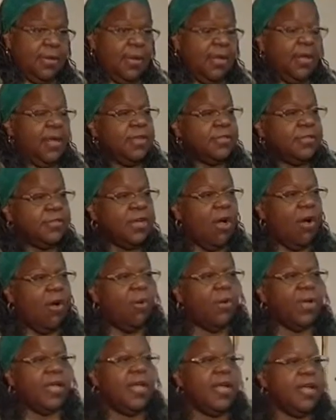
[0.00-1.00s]

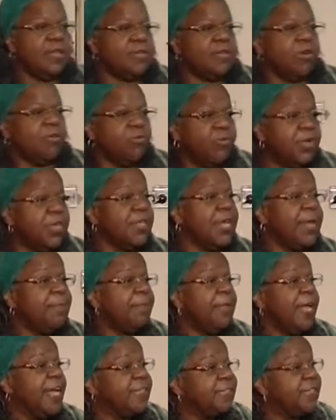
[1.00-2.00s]
So it's a really
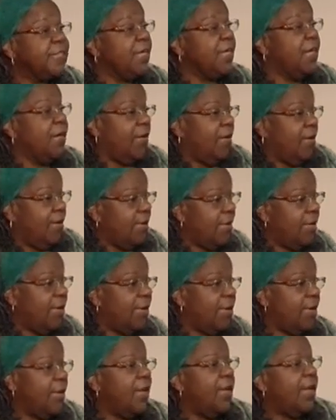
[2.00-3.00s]
big deal
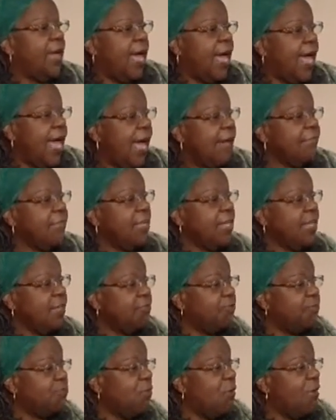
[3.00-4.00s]
having
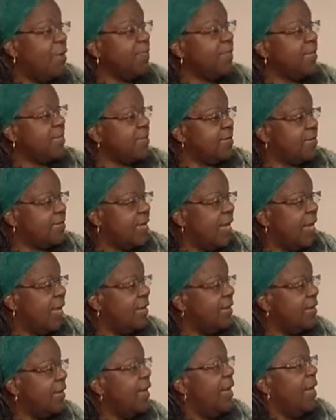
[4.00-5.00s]
informed
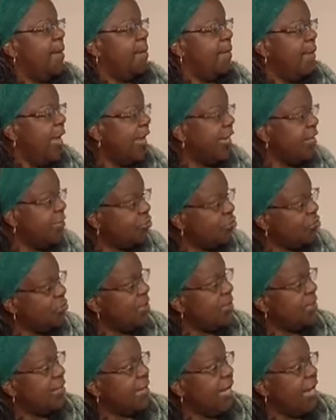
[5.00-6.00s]
consent, making
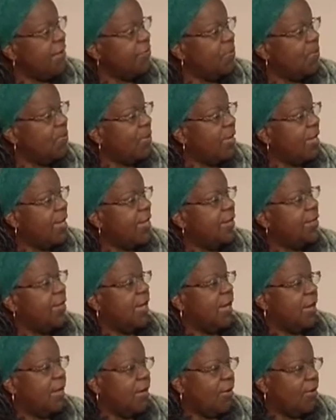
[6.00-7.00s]
sure that everyone
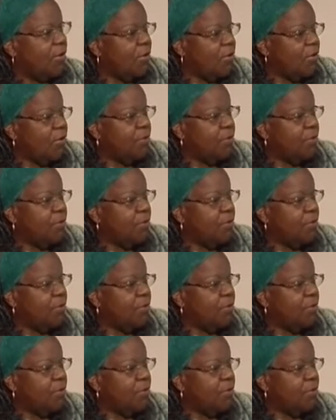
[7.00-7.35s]
who